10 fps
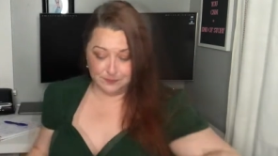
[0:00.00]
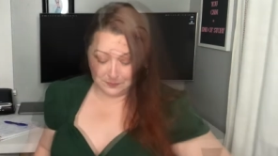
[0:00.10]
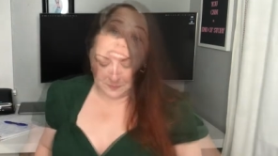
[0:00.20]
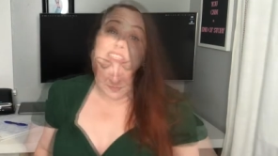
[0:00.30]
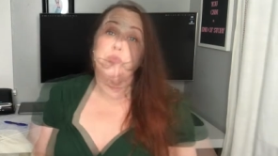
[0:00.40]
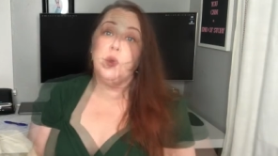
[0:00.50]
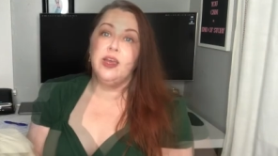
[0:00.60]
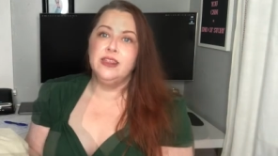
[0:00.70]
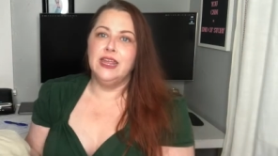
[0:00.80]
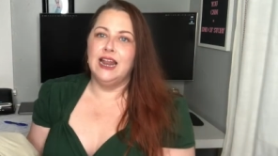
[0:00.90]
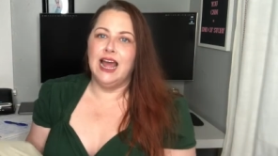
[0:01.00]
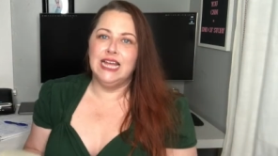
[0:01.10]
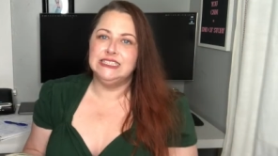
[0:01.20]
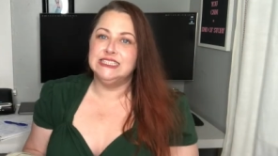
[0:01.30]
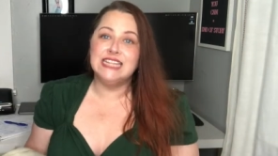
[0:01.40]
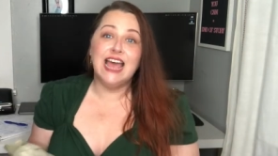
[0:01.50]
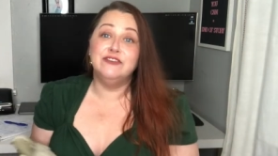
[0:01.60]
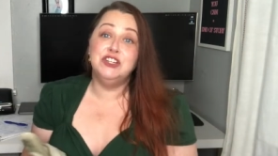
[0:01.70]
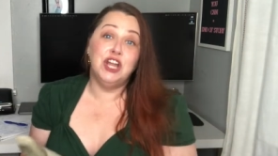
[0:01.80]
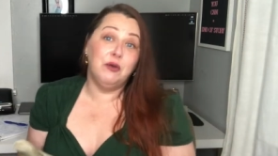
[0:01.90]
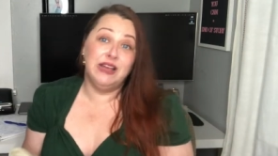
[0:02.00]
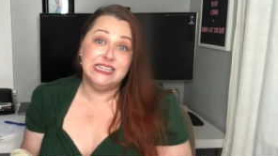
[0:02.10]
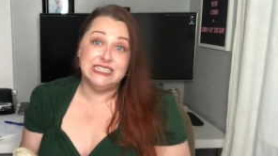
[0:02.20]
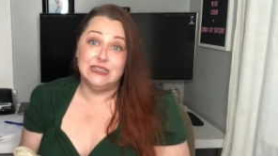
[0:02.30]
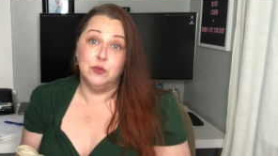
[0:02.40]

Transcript: This is one that I just have no idea